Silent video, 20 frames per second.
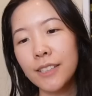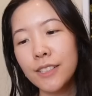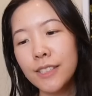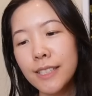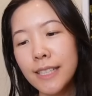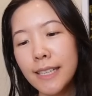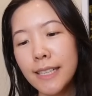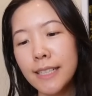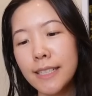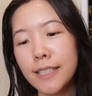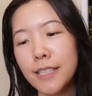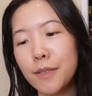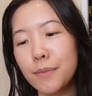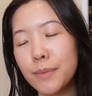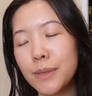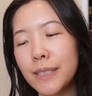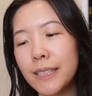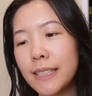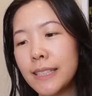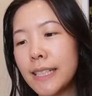looks like it's
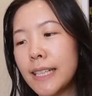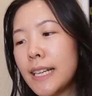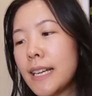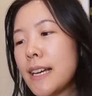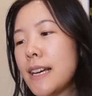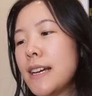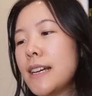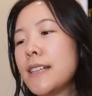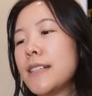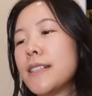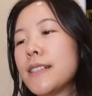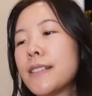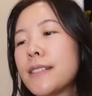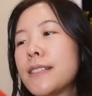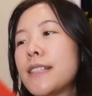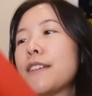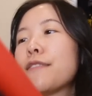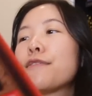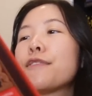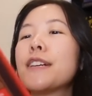completely
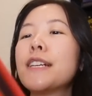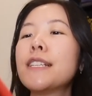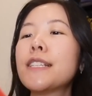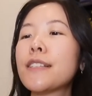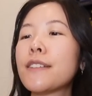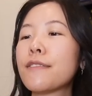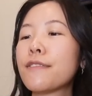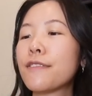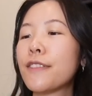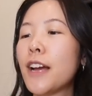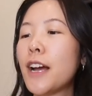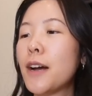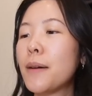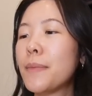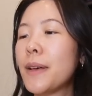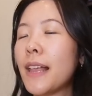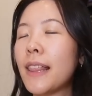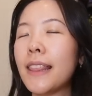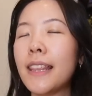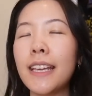different
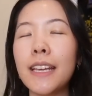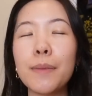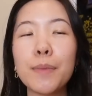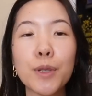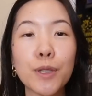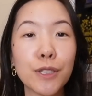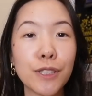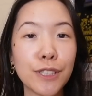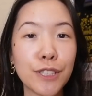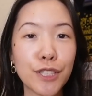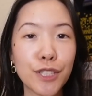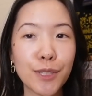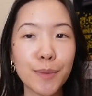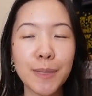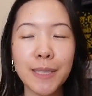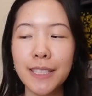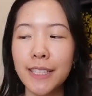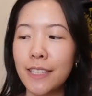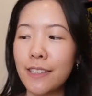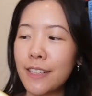from the Mortal
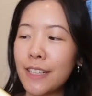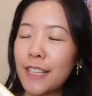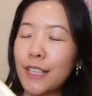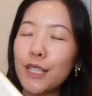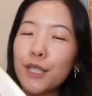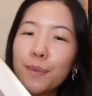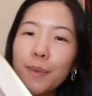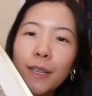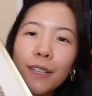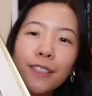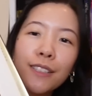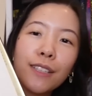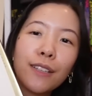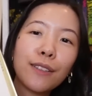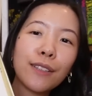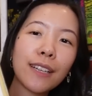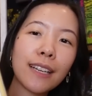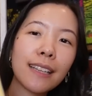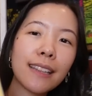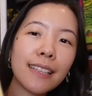Instruments series, but also
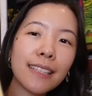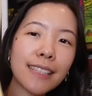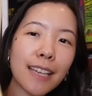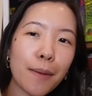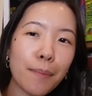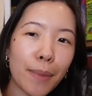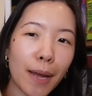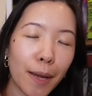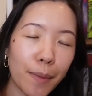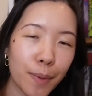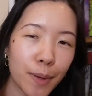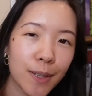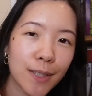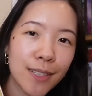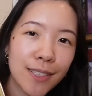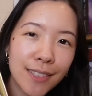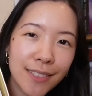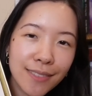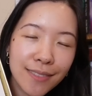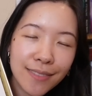look at these M
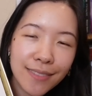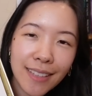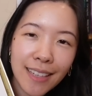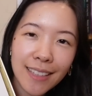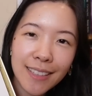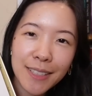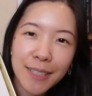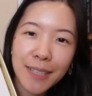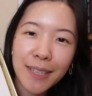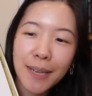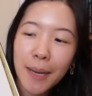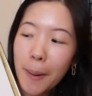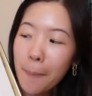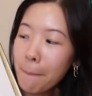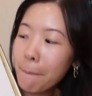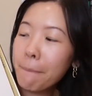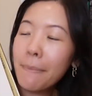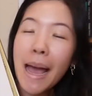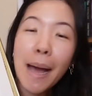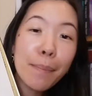papers. It's a
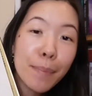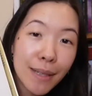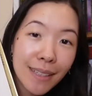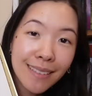map.